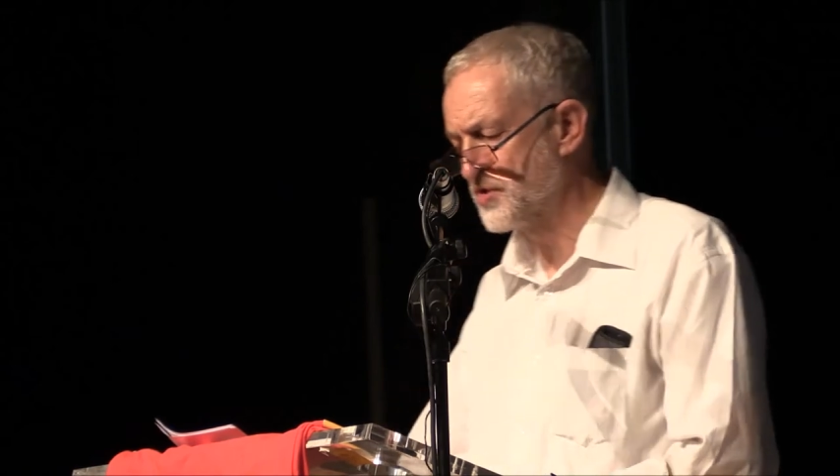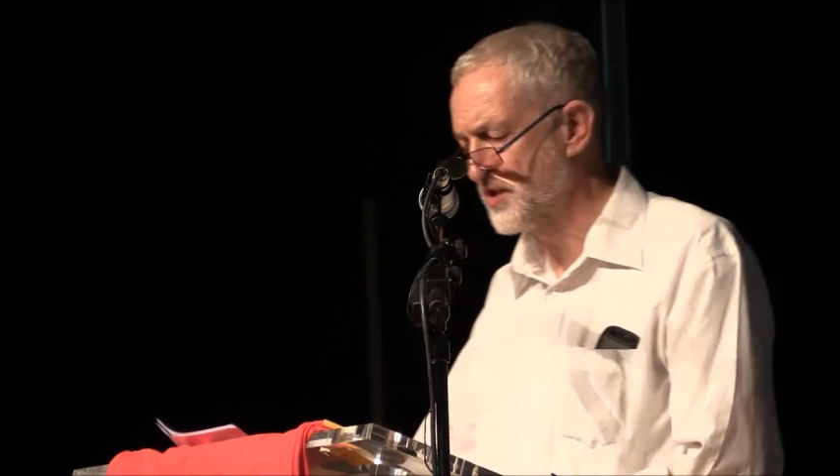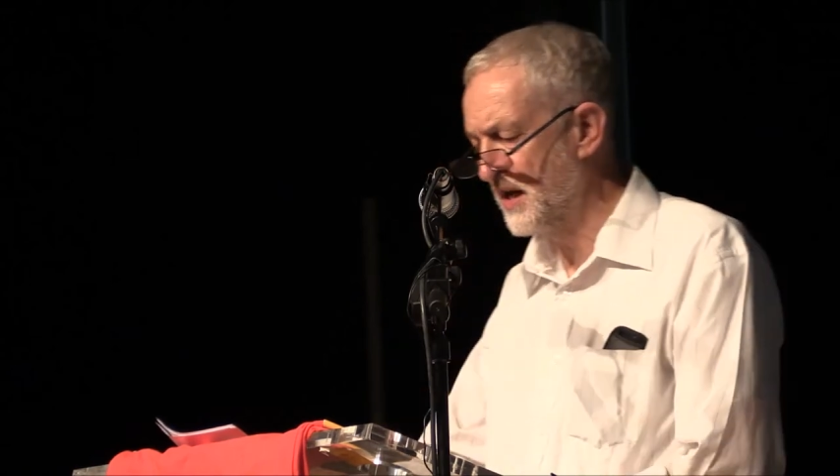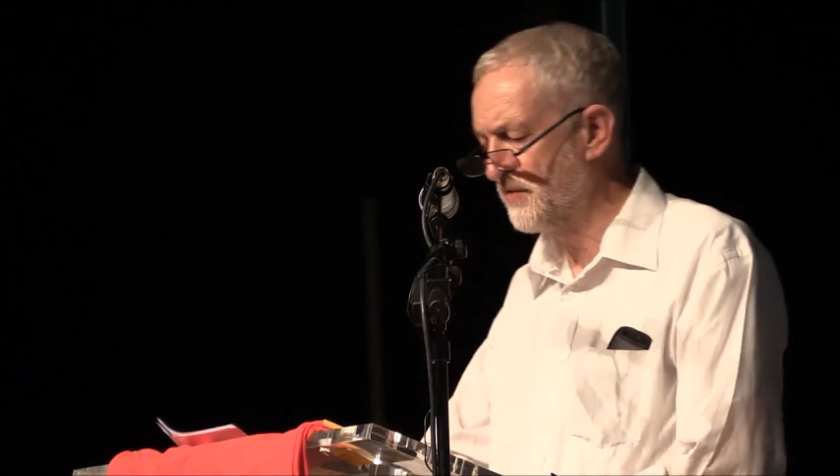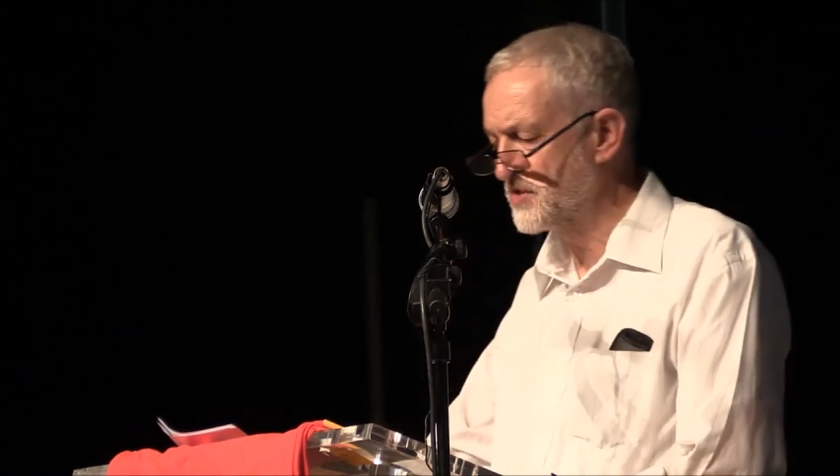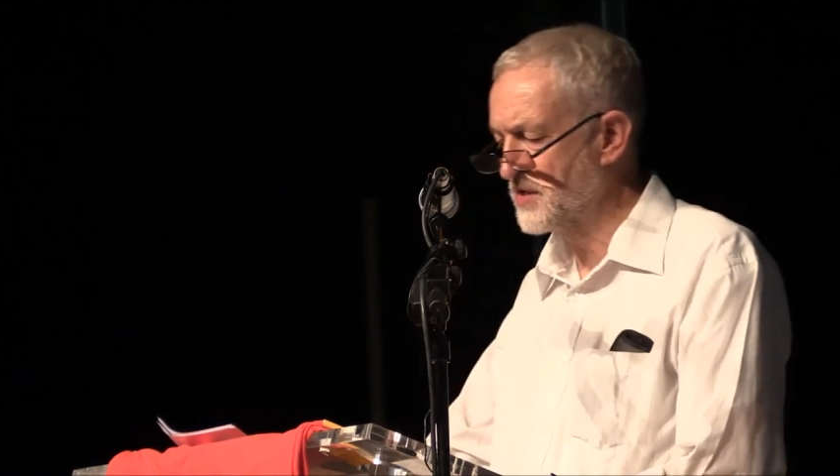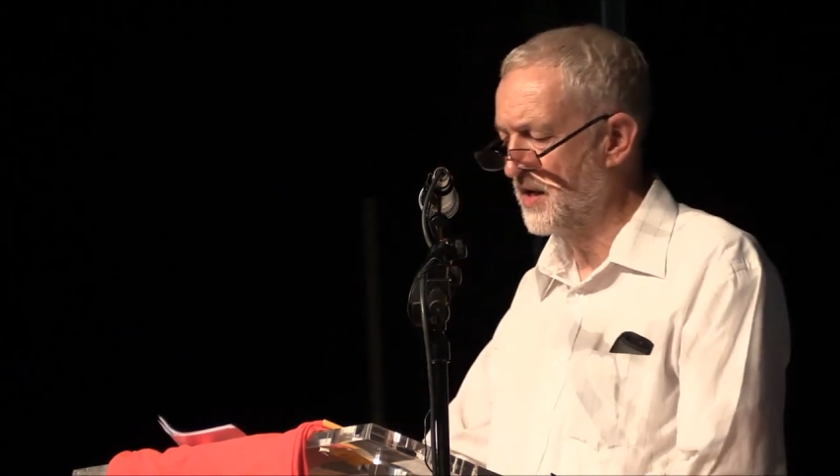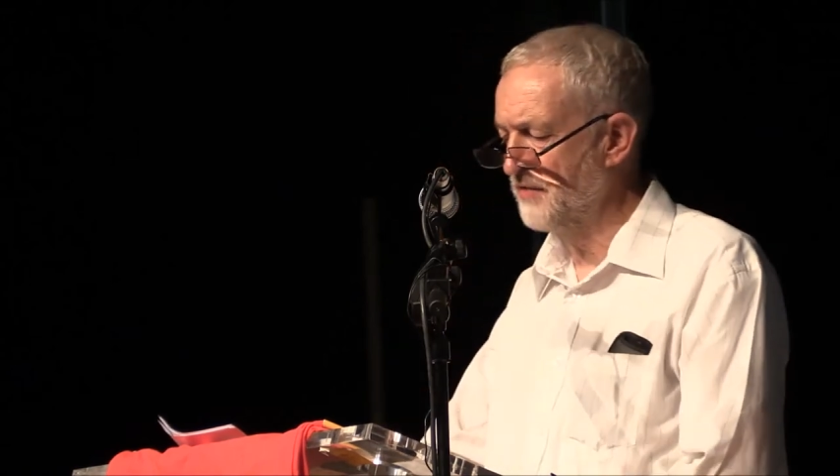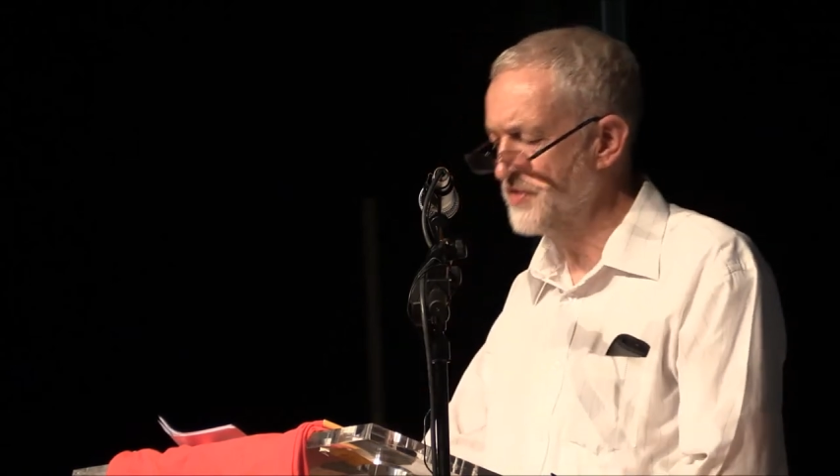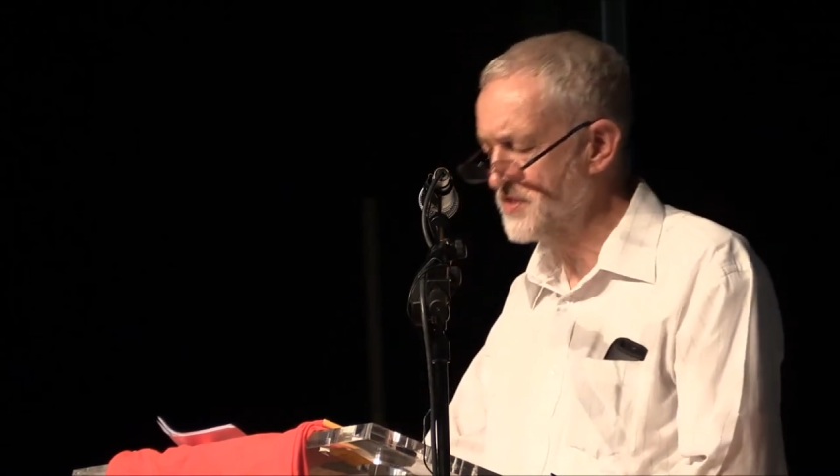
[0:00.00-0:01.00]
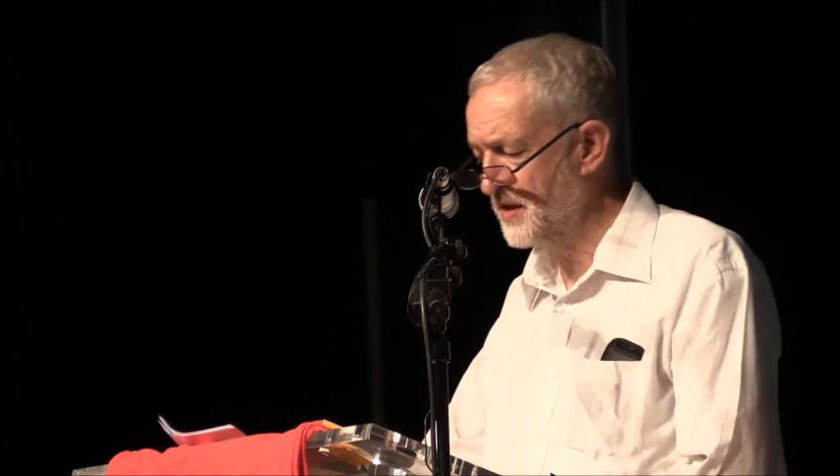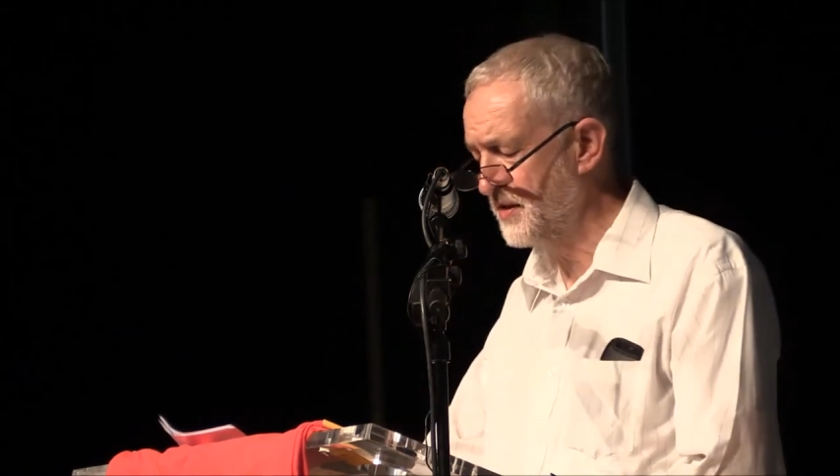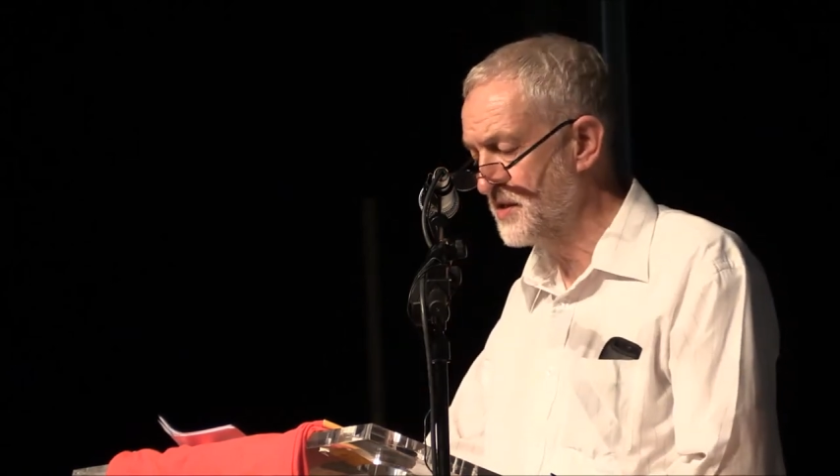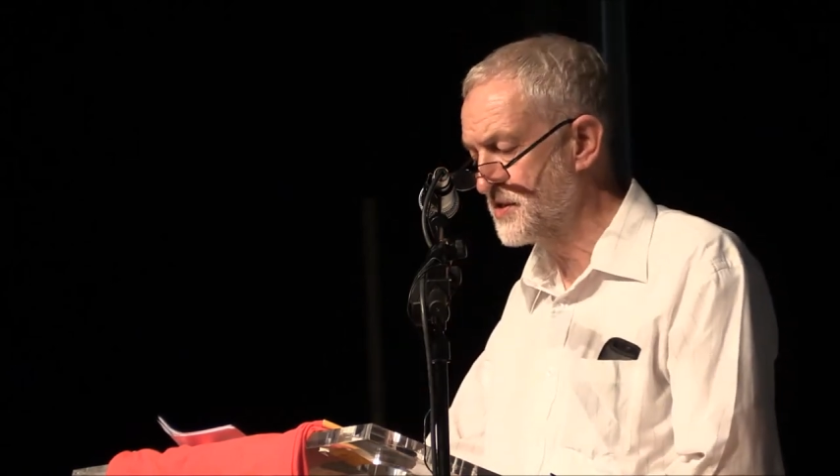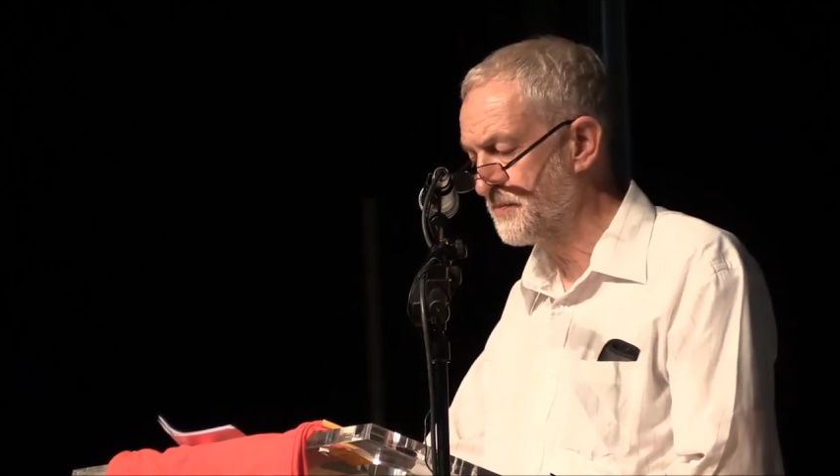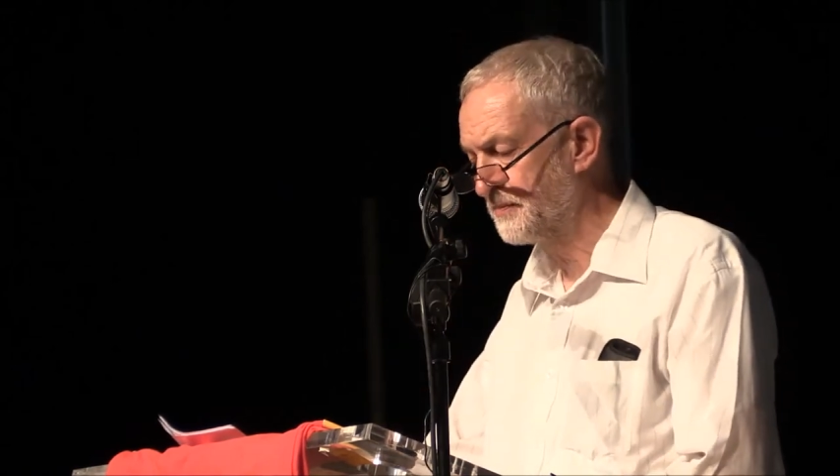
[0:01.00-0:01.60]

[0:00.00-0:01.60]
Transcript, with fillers: the end of his life. He said this: